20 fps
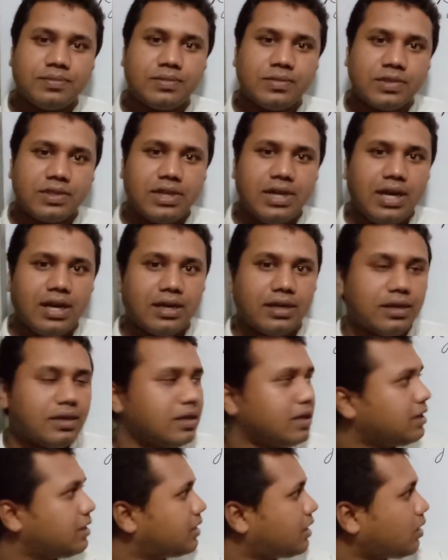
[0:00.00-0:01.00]
Clear?
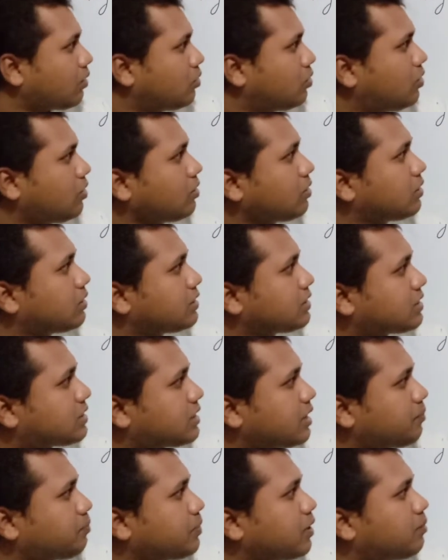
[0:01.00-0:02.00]
Now look,
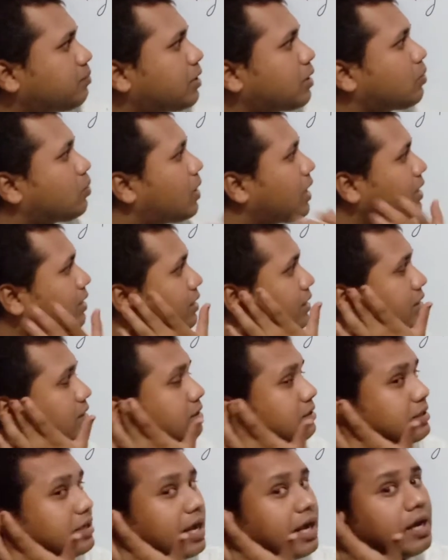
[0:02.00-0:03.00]
step number 1,
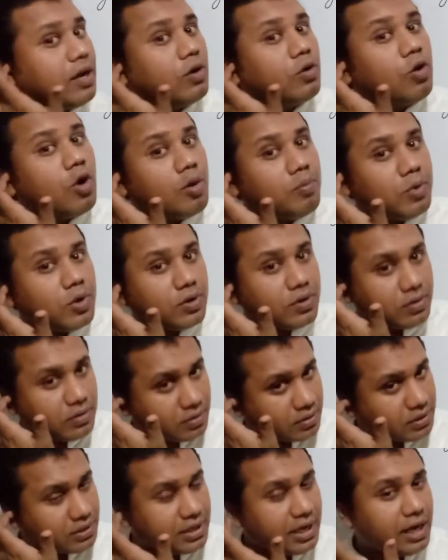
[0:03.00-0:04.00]
take common.
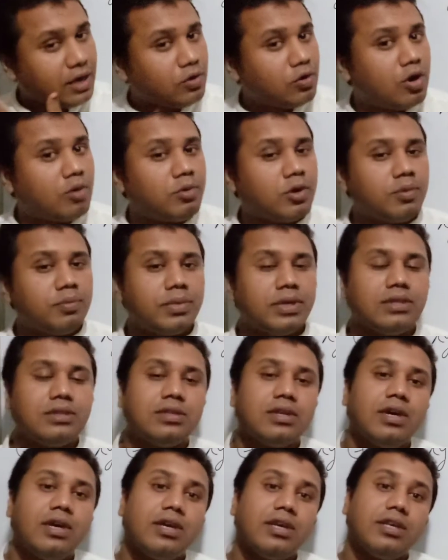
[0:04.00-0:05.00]
Take common means
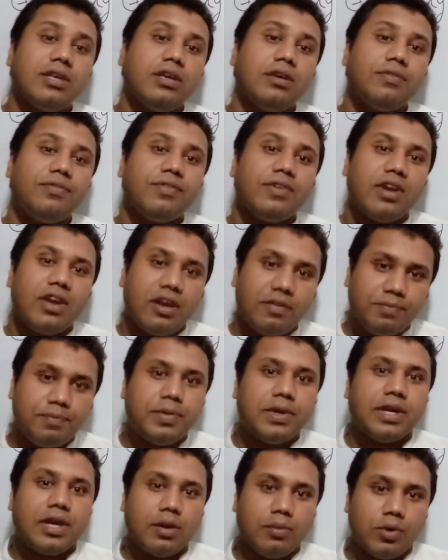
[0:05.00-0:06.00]
if
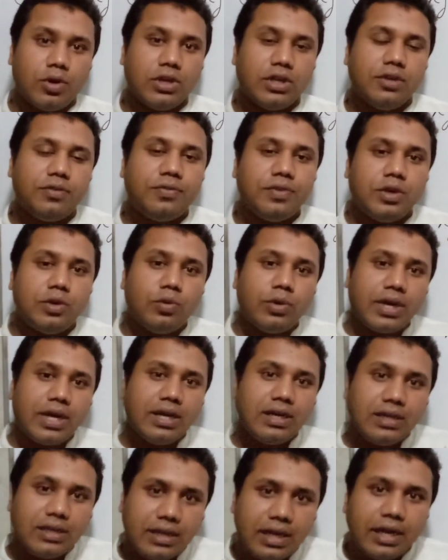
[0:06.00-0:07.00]
applicable, if you
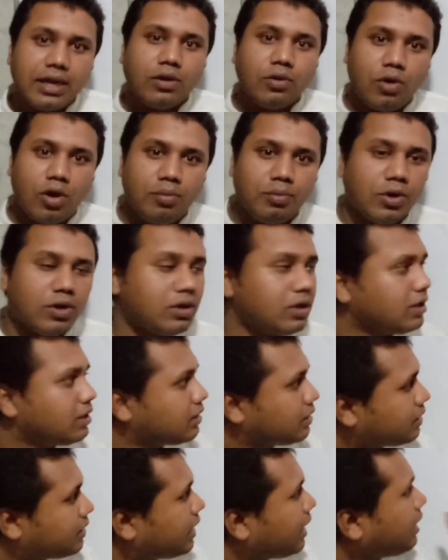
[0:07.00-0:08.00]
can take common,
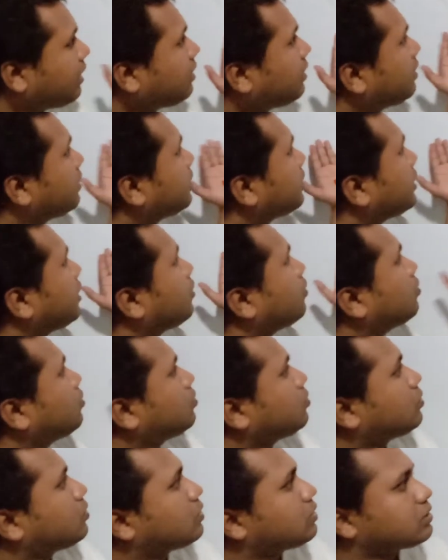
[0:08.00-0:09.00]
then
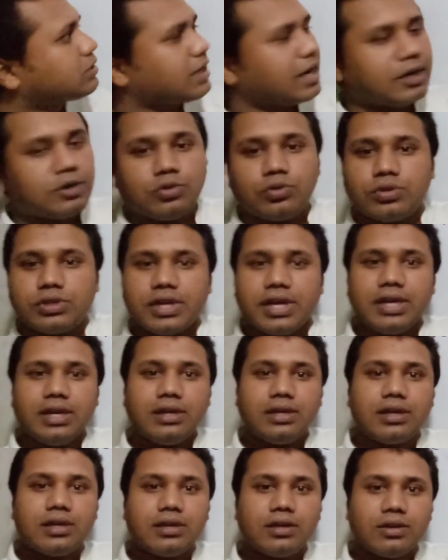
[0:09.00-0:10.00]
you try to
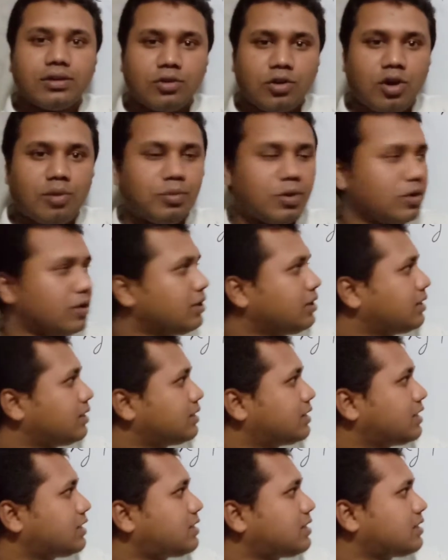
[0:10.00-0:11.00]
take common.
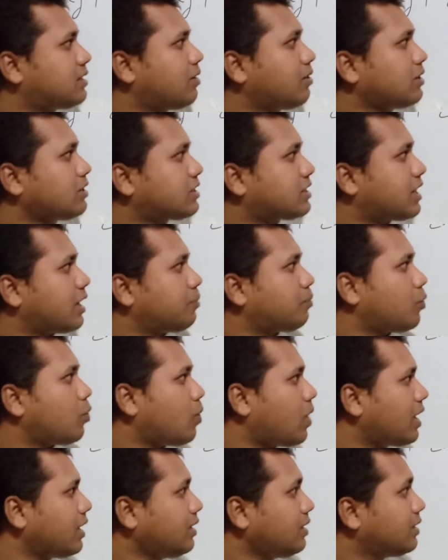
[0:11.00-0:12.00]
This is our step
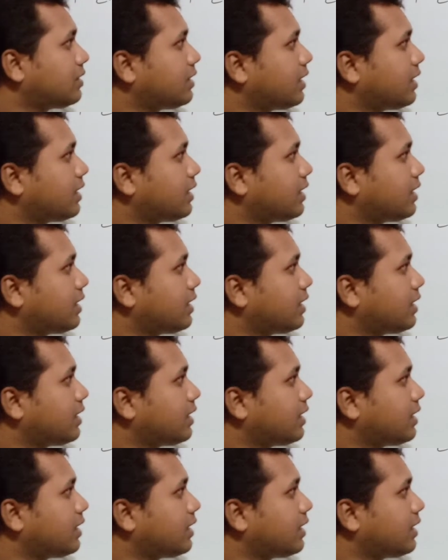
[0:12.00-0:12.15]
1.